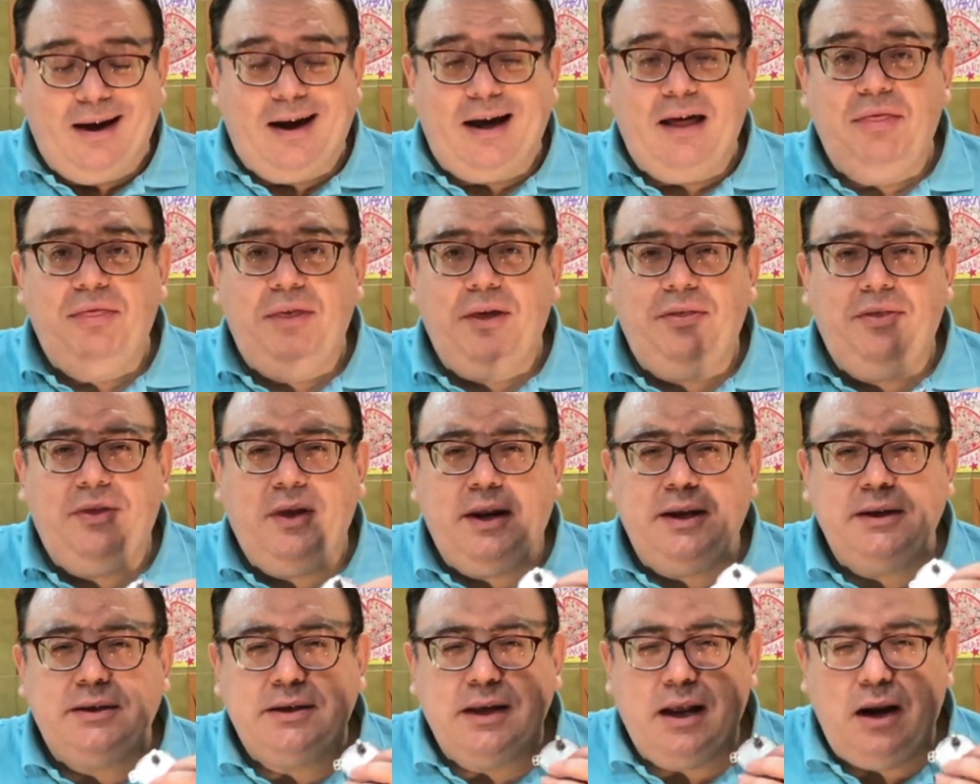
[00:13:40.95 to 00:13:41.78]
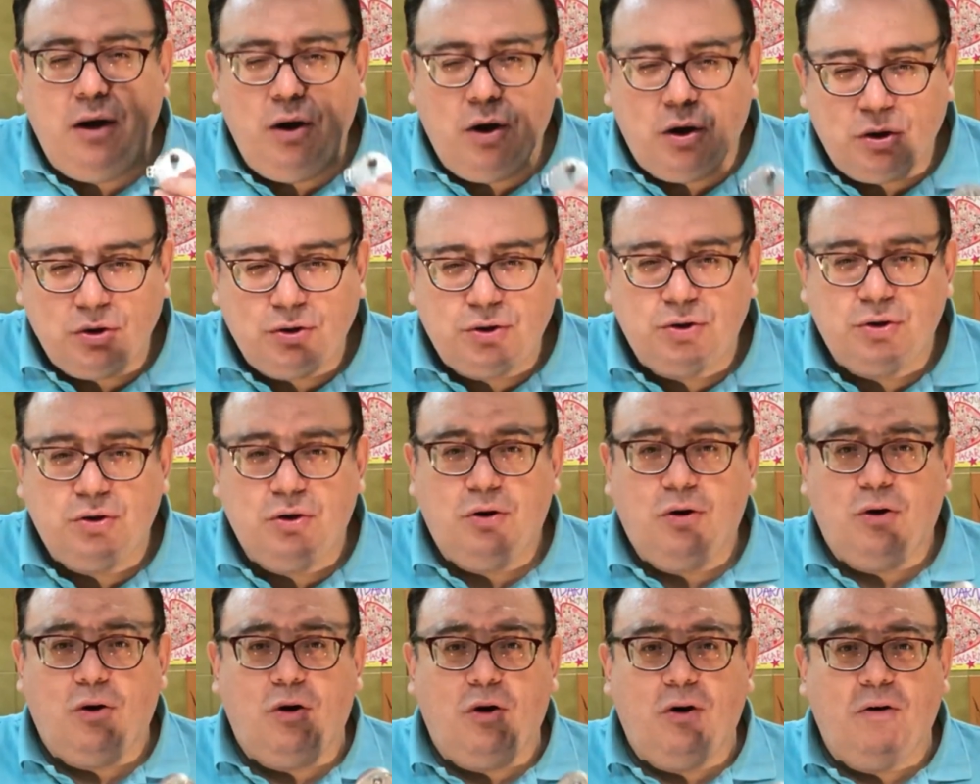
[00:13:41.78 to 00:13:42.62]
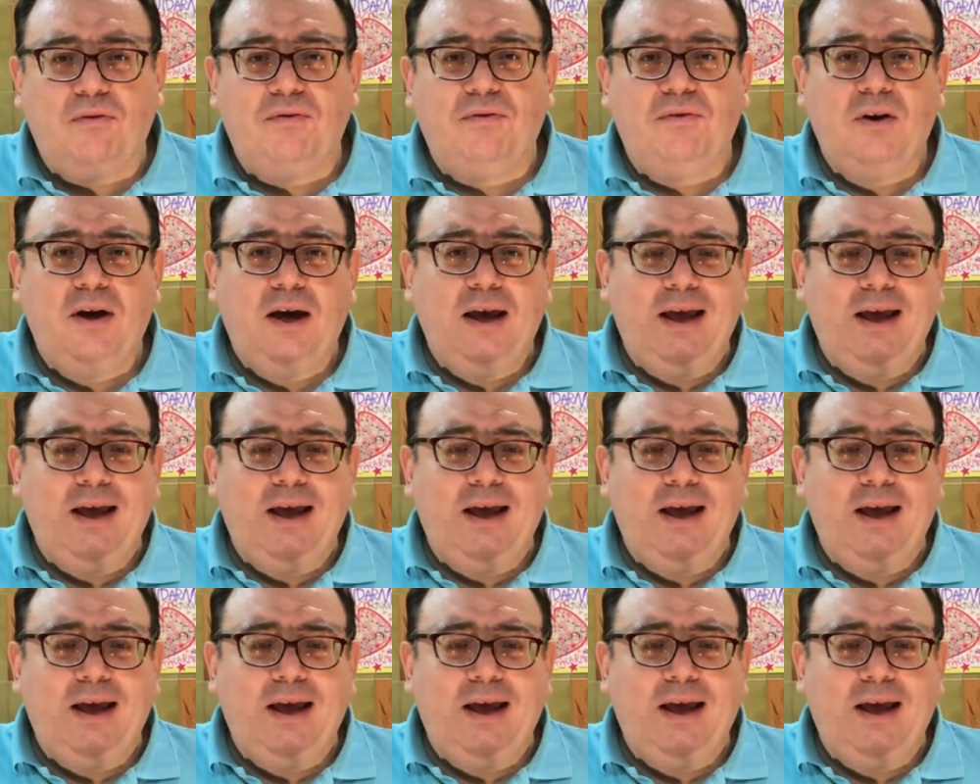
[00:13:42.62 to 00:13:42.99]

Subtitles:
And then there is a lot of